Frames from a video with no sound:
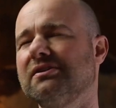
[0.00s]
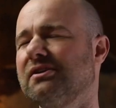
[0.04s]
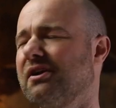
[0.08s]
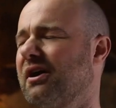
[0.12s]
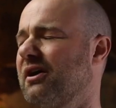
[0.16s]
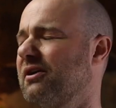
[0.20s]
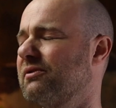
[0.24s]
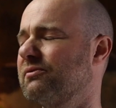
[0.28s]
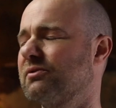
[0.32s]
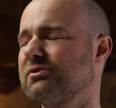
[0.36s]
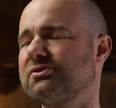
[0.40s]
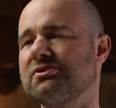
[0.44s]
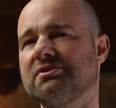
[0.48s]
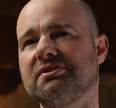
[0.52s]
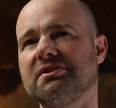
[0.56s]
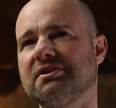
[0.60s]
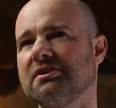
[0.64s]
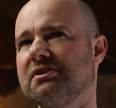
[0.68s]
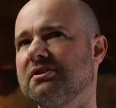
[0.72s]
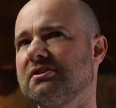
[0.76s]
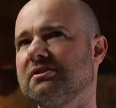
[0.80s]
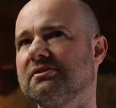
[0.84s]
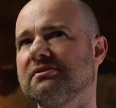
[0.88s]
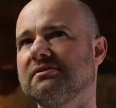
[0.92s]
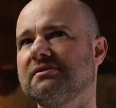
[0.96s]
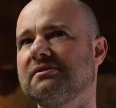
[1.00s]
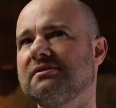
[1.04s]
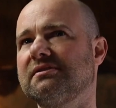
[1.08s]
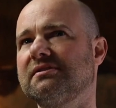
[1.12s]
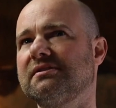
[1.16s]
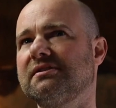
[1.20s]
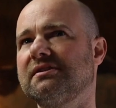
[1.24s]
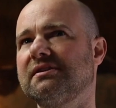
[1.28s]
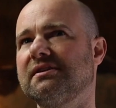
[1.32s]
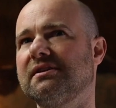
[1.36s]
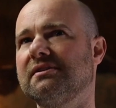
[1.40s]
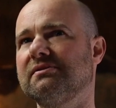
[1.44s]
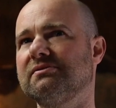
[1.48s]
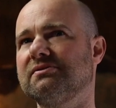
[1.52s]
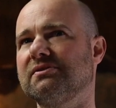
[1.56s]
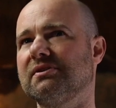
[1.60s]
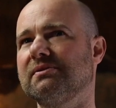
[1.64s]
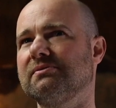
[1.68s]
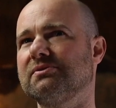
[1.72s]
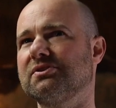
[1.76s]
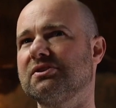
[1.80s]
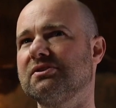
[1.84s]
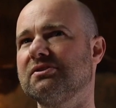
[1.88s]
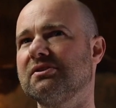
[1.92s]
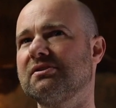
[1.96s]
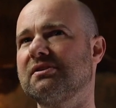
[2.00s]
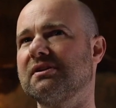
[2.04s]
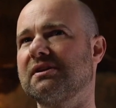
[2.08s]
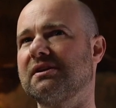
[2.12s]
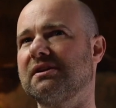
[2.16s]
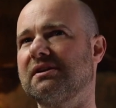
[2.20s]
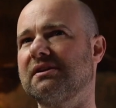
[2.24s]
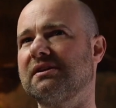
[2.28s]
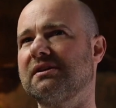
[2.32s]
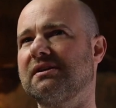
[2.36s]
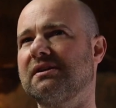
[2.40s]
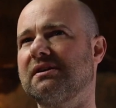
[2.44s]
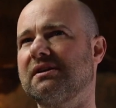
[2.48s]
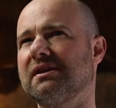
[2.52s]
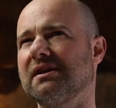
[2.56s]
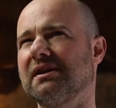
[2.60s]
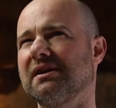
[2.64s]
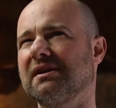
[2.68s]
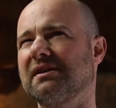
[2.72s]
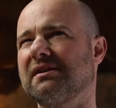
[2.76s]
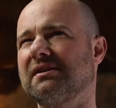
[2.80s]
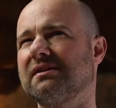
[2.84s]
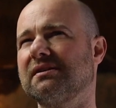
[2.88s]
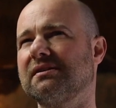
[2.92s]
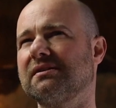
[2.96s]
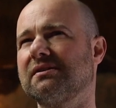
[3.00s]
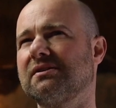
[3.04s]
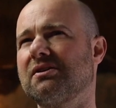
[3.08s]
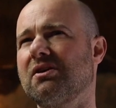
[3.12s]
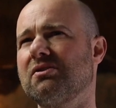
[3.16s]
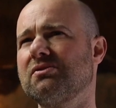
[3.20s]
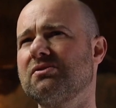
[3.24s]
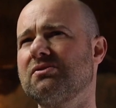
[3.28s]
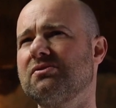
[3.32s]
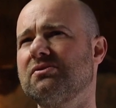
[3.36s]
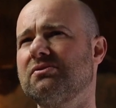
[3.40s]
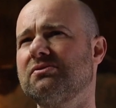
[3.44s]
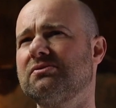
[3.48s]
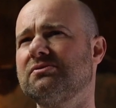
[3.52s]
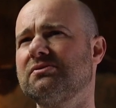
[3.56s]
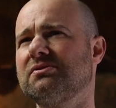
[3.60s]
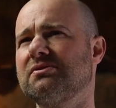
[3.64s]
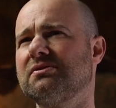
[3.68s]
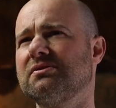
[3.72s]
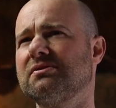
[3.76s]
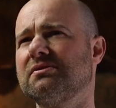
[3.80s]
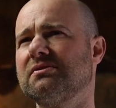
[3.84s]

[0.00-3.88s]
No, it wasn't the Earl. It was another gig. Concord?